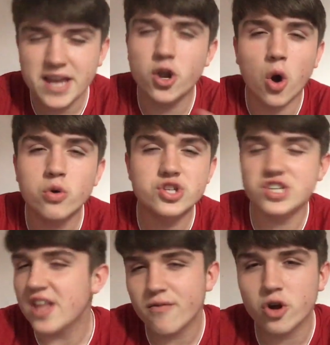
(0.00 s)
He knows
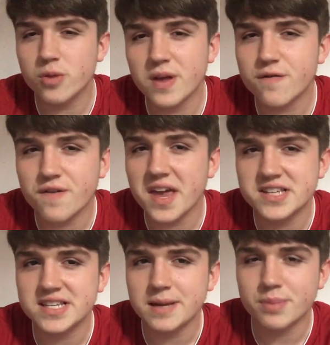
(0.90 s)
he's never going to be a
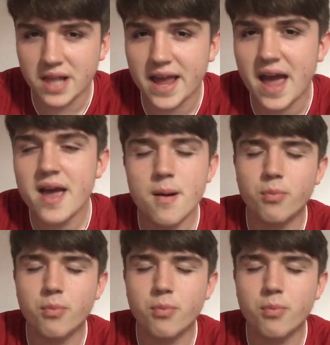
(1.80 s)
first team player,